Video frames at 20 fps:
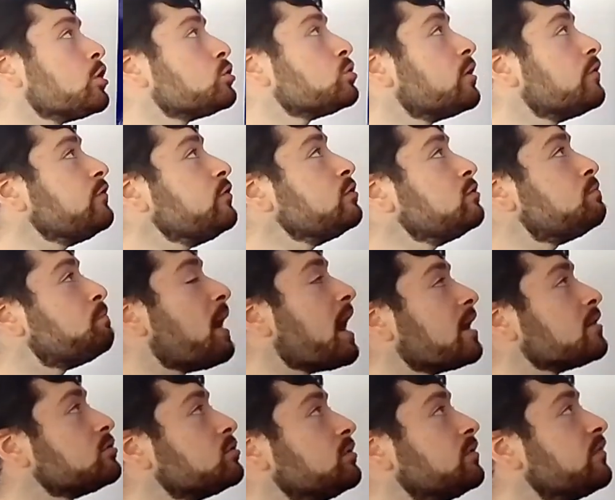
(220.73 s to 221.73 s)
So I've used
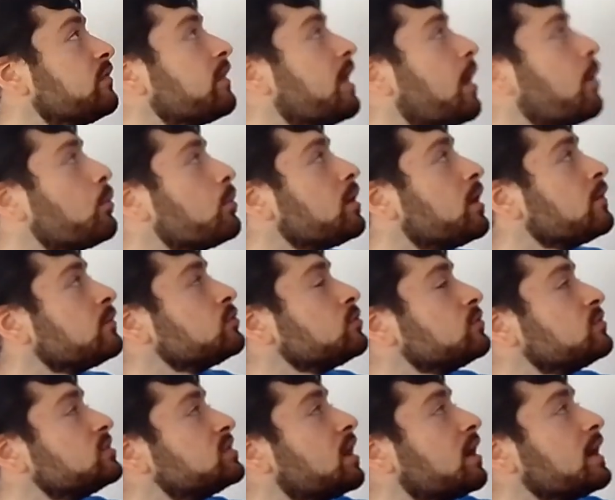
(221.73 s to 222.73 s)
battery for that one, I've
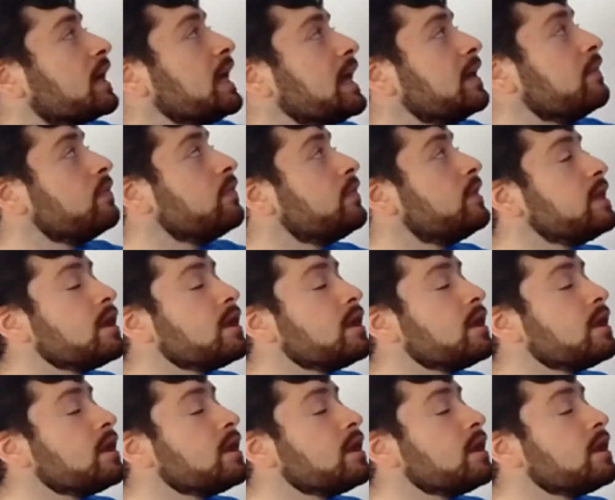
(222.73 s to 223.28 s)
sort of stuck it in.